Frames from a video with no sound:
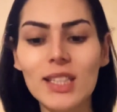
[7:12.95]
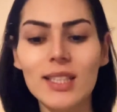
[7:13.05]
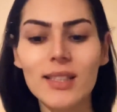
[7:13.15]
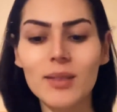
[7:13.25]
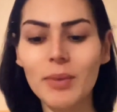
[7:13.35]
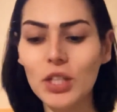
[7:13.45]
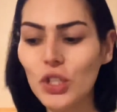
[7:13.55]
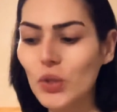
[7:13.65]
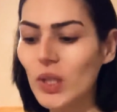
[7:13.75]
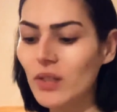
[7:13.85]
This is my
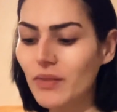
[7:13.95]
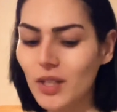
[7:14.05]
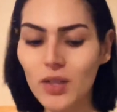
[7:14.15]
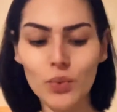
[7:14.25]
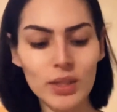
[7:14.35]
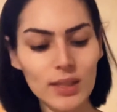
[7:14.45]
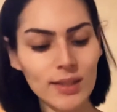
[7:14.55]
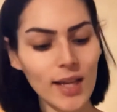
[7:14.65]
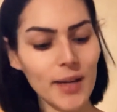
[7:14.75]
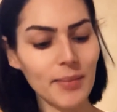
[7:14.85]
cute little video of what's inside